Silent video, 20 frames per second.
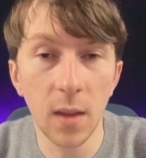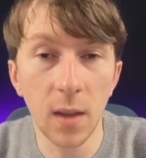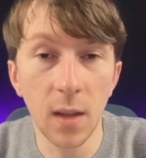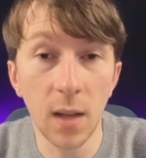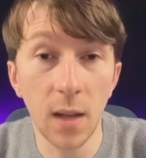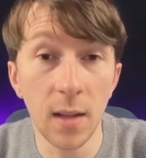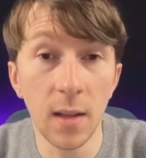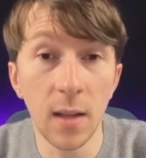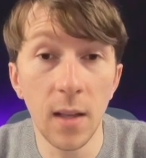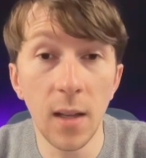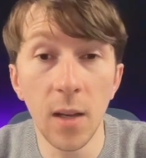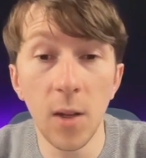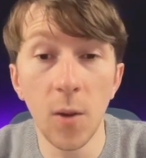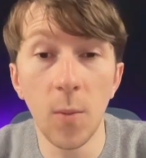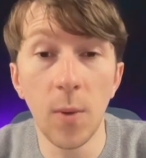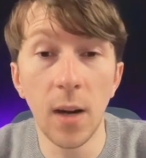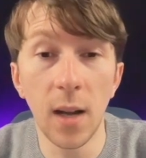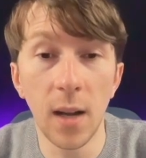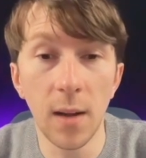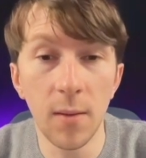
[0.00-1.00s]
And here you
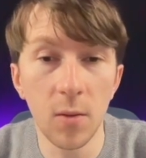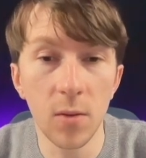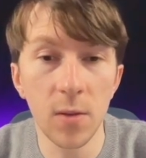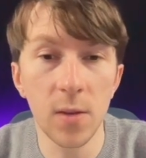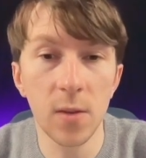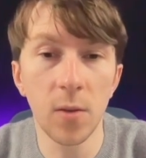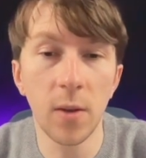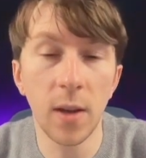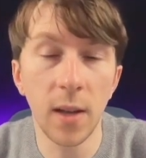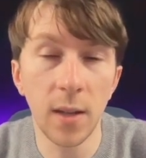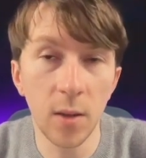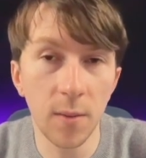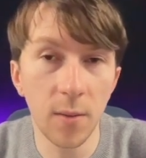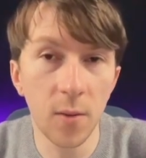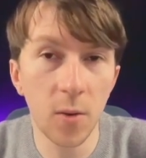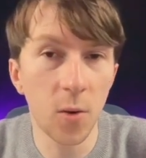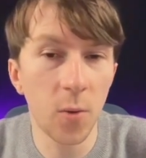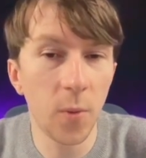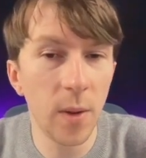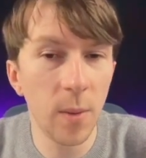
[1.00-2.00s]
will have also end of
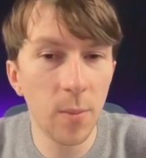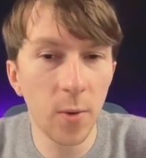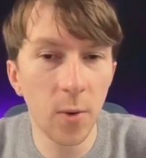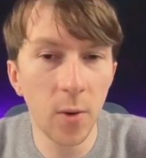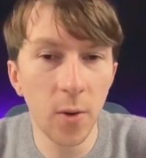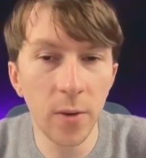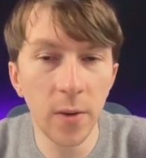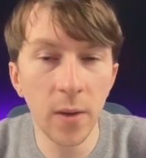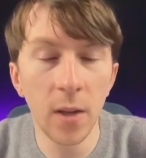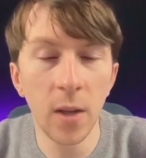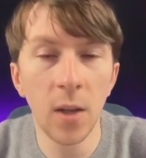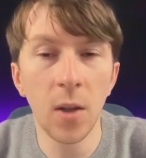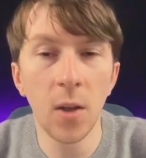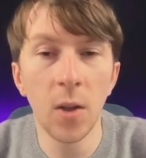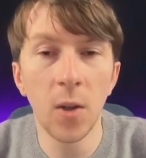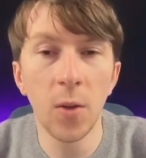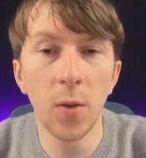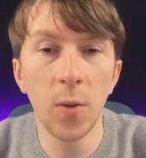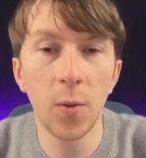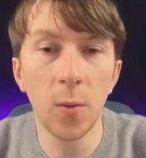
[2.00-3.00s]
call report
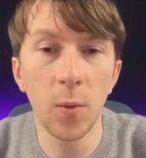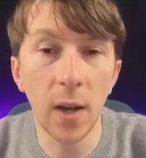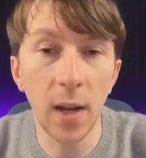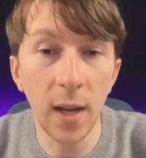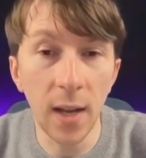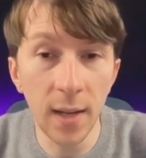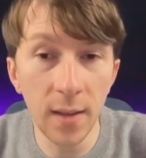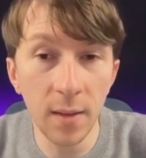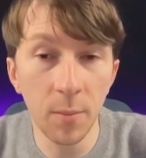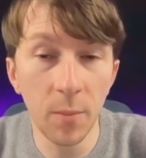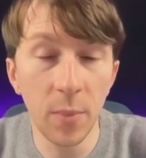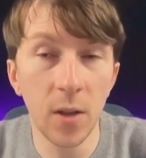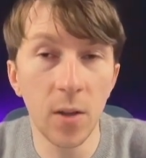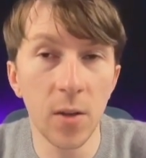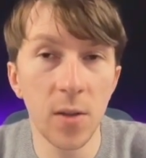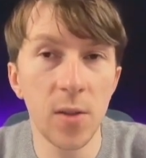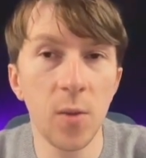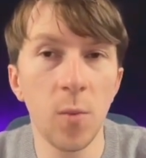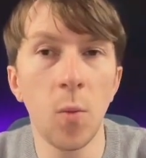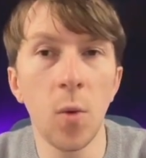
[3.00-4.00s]
to add
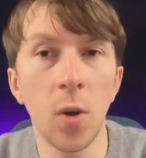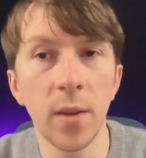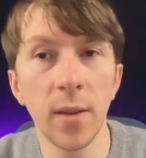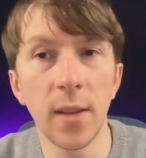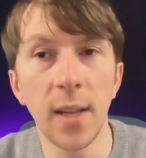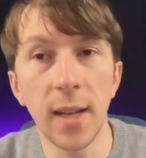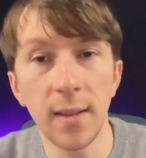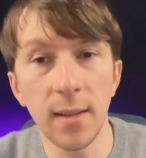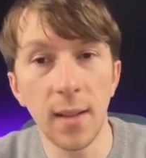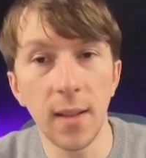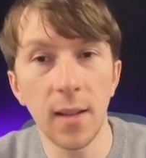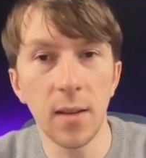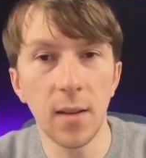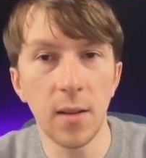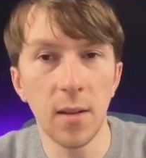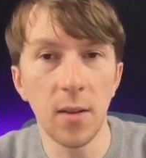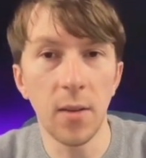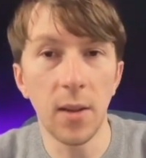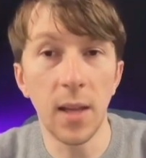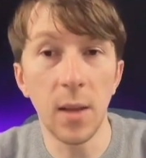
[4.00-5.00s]
because you want that
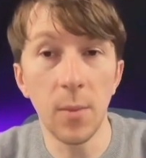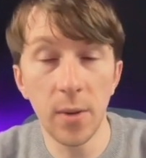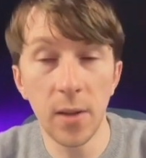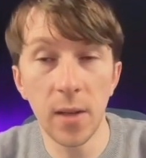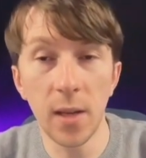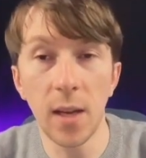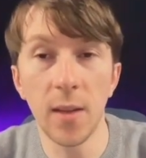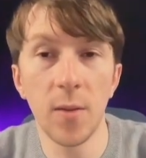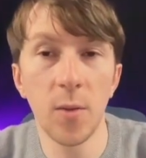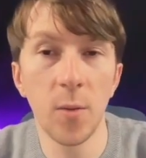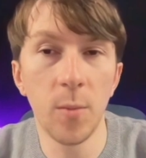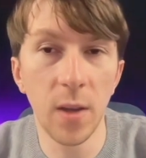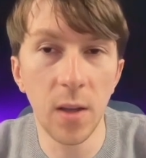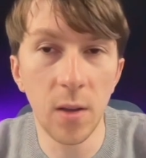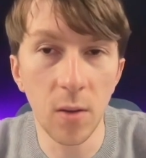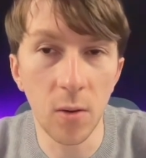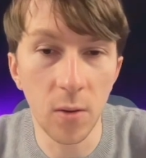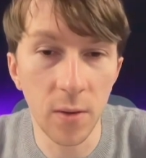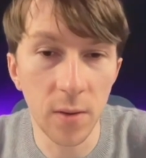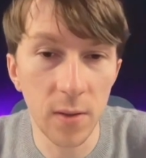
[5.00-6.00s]
API to be
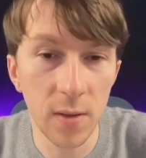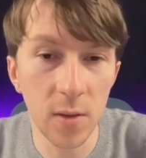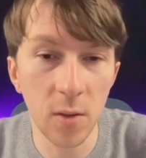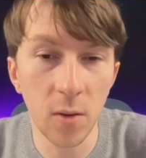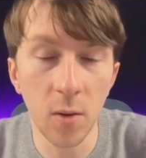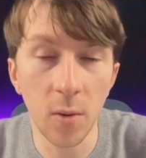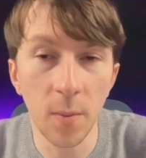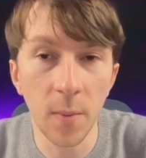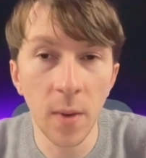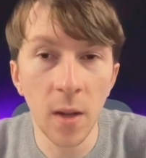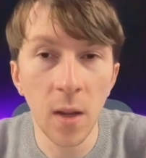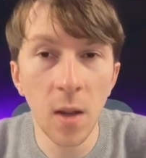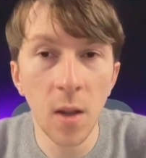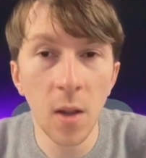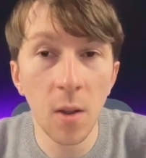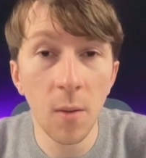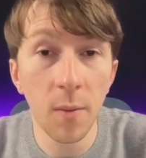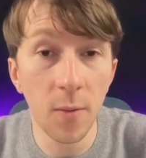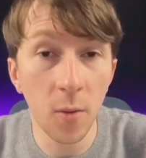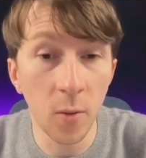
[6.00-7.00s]
called. So
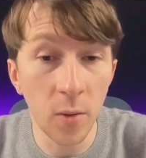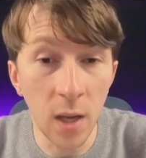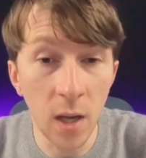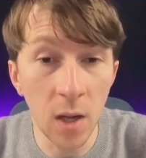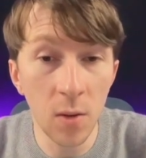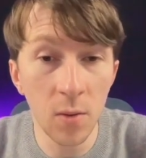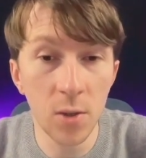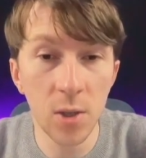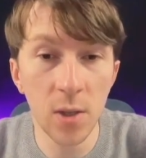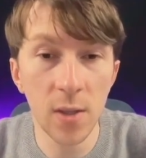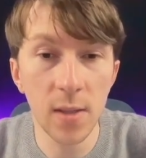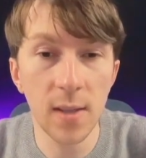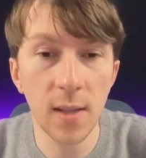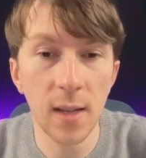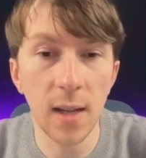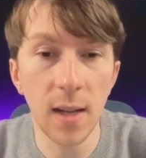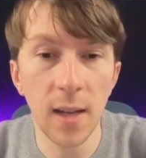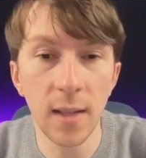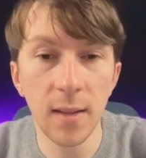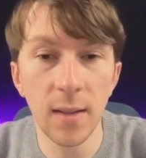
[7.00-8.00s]
for now, just
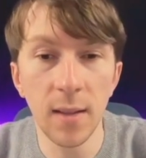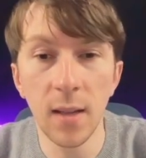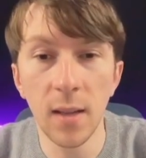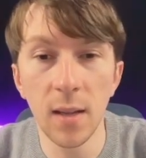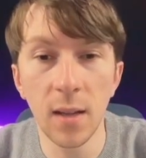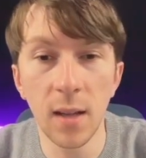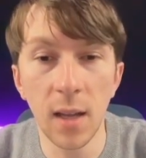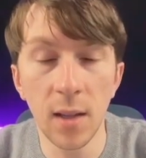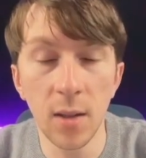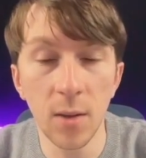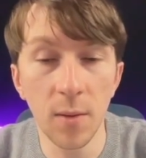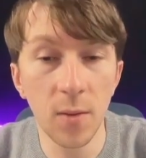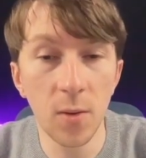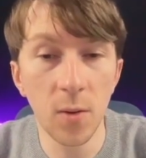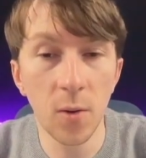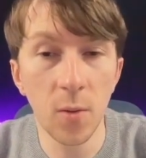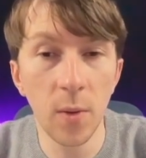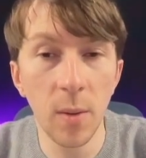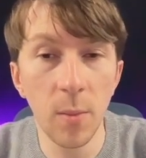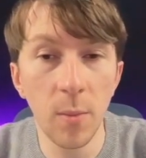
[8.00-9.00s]
add here end of
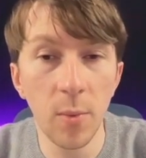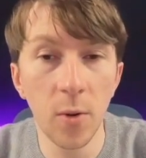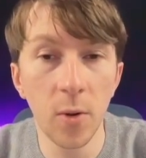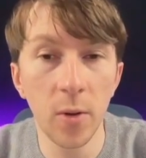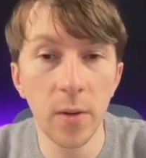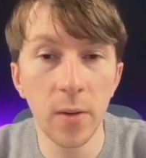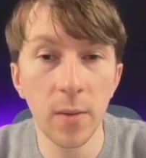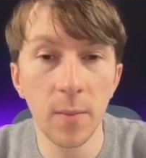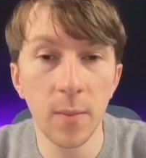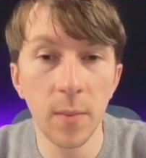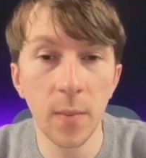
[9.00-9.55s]
call report.